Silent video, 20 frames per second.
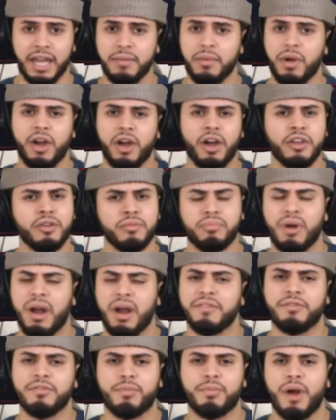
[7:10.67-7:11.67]
claim, oh,
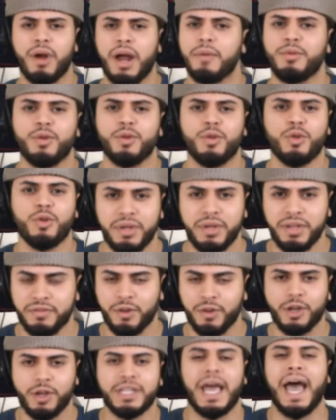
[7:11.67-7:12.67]
prime for prime, you will beat
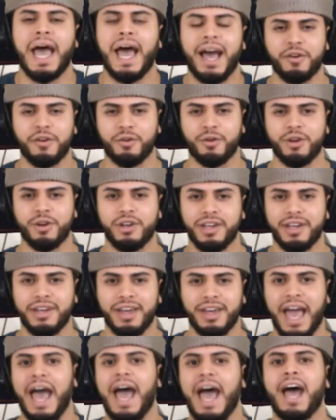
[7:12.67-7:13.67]
Floyd. How?
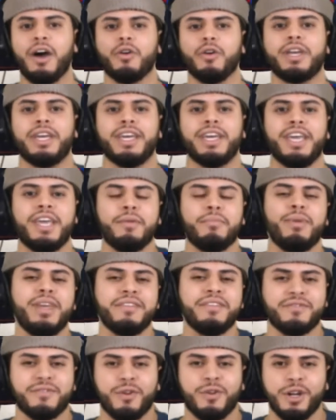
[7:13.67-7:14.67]
How can he
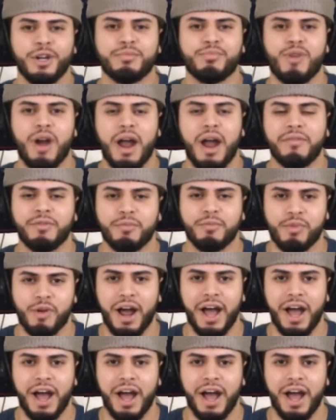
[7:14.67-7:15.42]
beat Floyd prime for